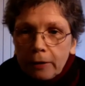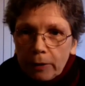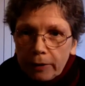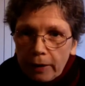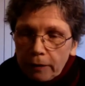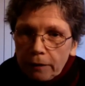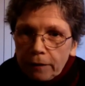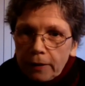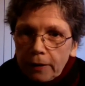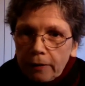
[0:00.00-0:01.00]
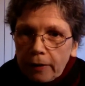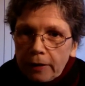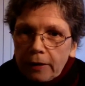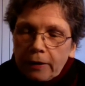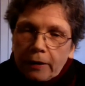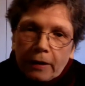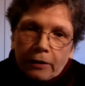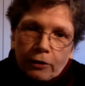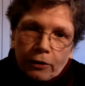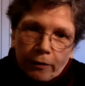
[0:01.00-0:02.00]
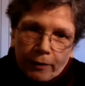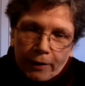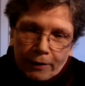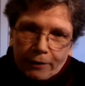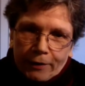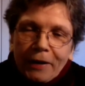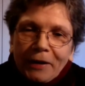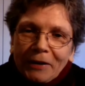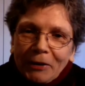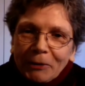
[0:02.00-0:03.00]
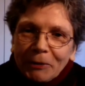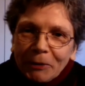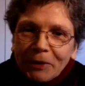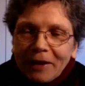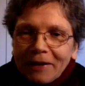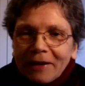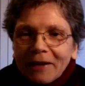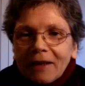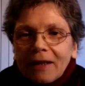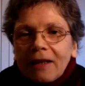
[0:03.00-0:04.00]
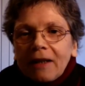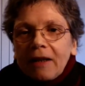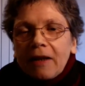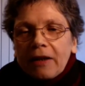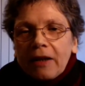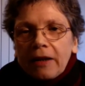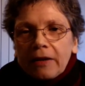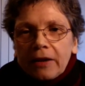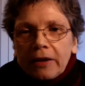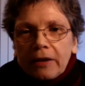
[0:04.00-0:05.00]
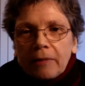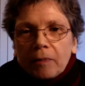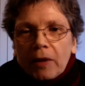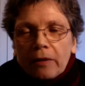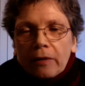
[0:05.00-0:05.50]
when everything is edited, I just start to look at it. Okay.